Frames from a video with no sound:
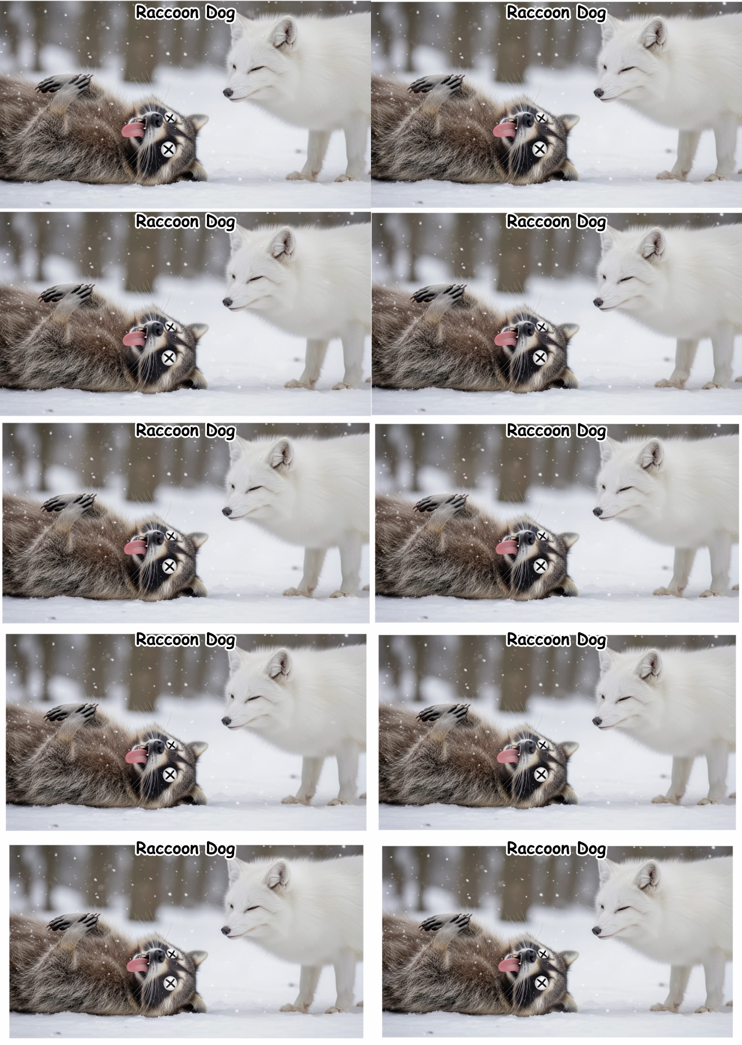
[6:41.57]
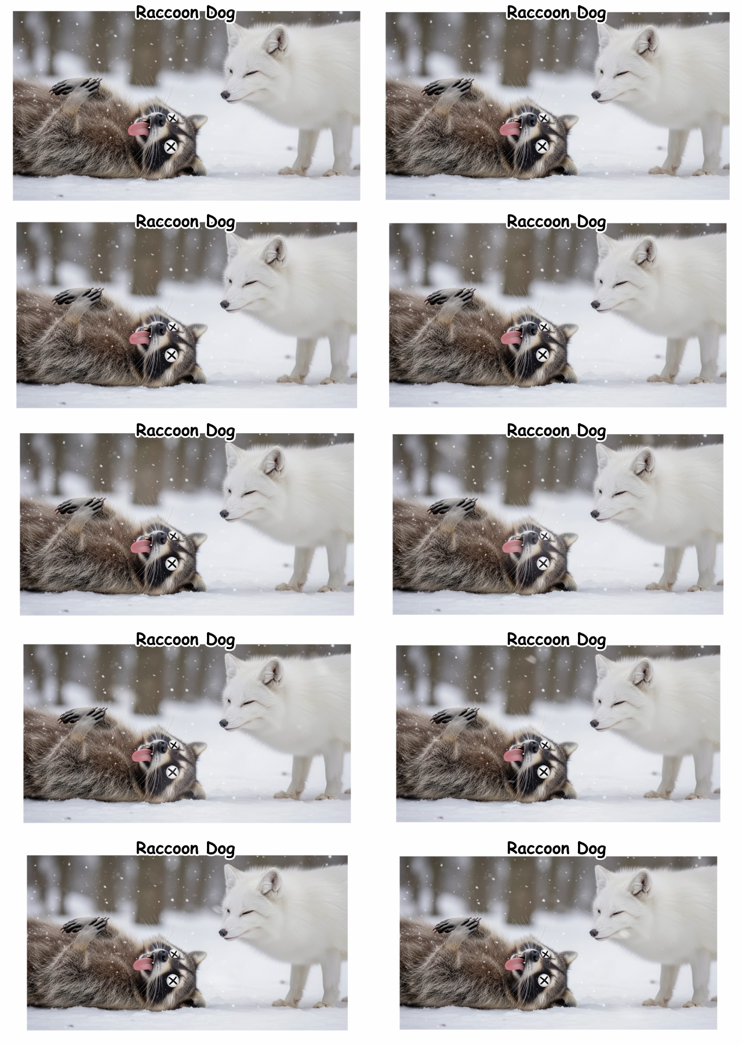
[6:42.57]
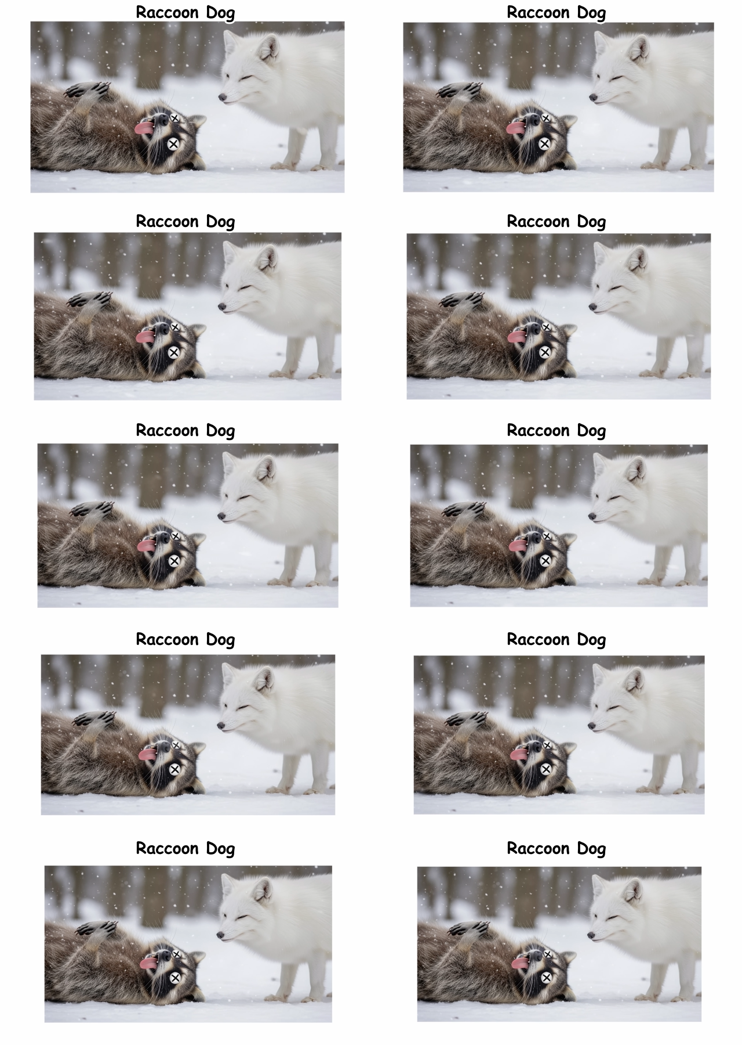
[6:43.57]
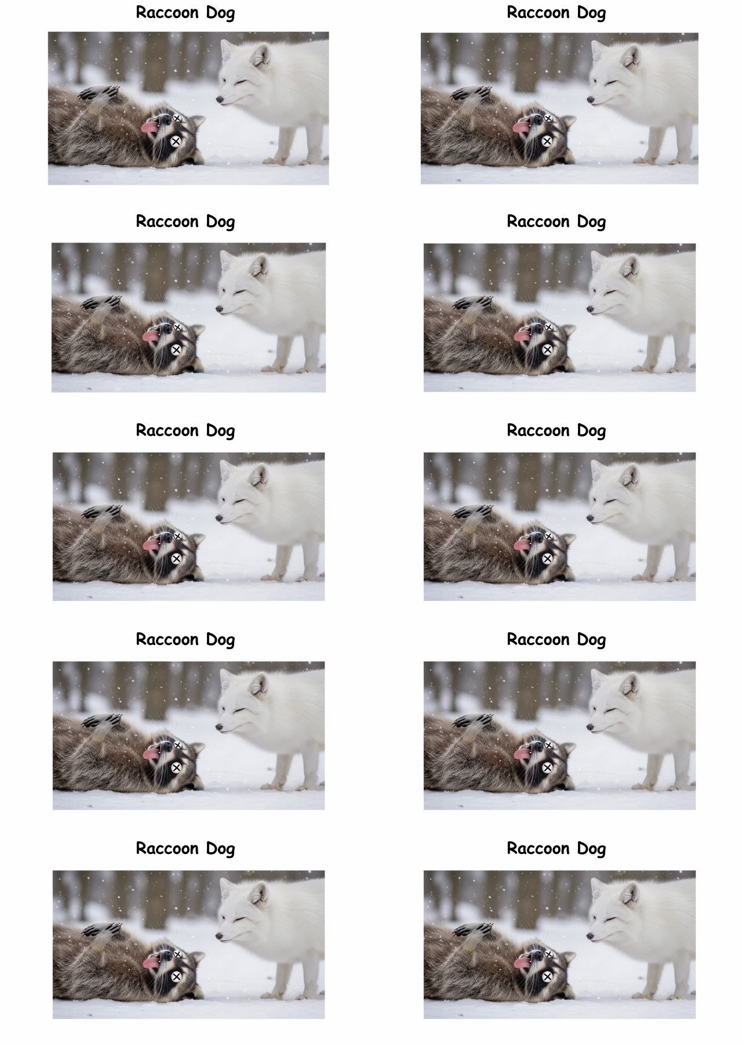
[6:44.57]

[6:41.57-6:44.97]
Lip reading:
Nobody's mouth can be seen.